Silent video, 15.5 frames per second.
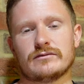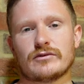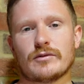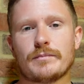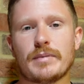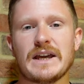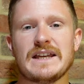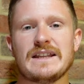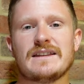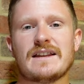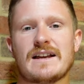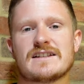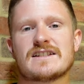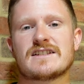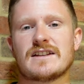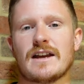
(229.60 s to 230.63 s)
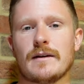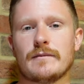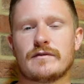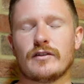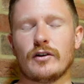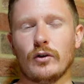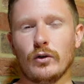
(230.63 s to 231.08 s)
Repeat that step
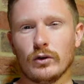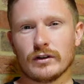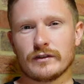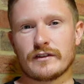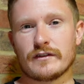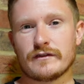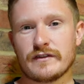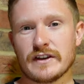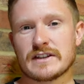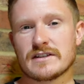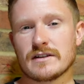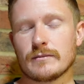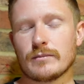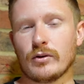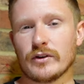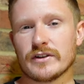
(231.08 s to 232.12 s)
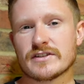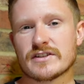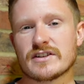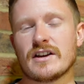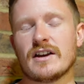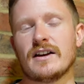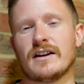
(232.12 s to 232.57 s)
for all of the fixing
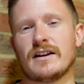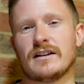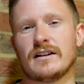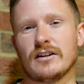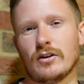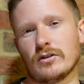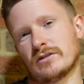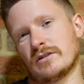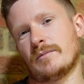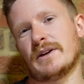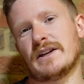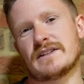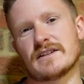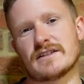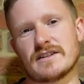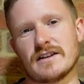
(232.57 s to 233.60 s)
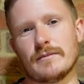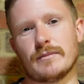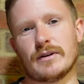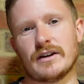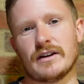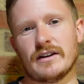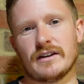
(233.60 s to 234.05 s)
points along the piece of
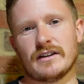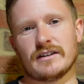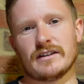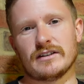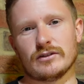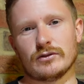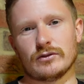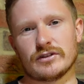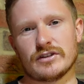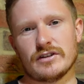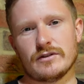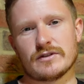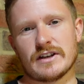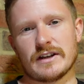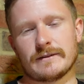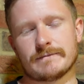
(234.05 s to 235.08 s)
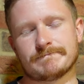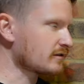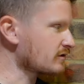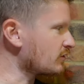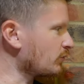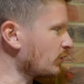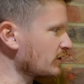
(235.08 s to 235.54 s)
timber that you're using.
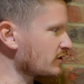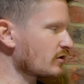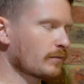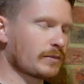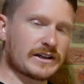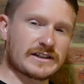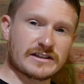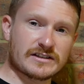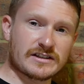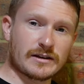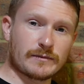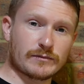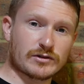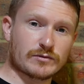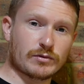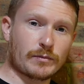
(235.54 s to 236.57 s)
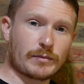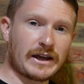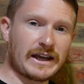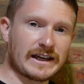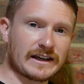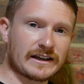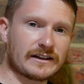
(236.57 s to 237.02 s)
So once our piece of timber's
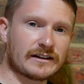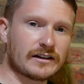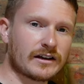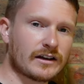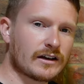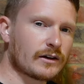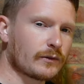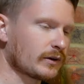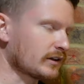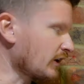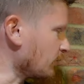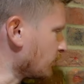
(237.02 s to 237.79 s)
prepared, we'll now